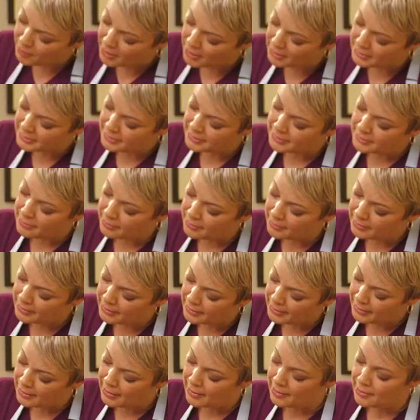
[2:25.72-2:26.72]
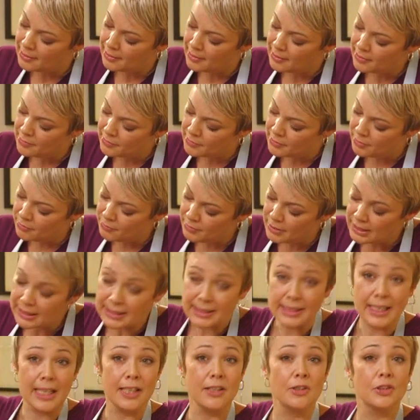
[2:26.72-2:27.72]
my design here. So really
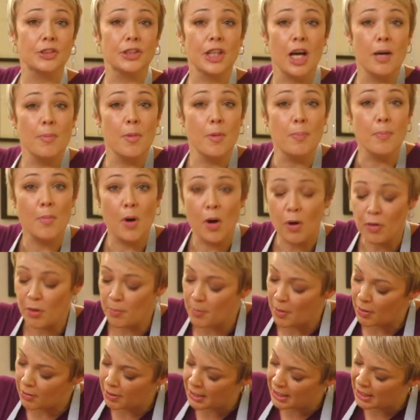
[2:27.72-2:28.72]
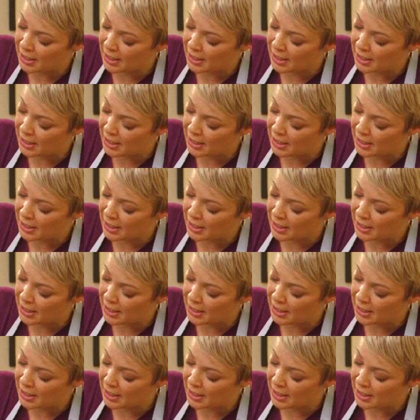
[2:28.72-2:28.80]
take your time and mark them out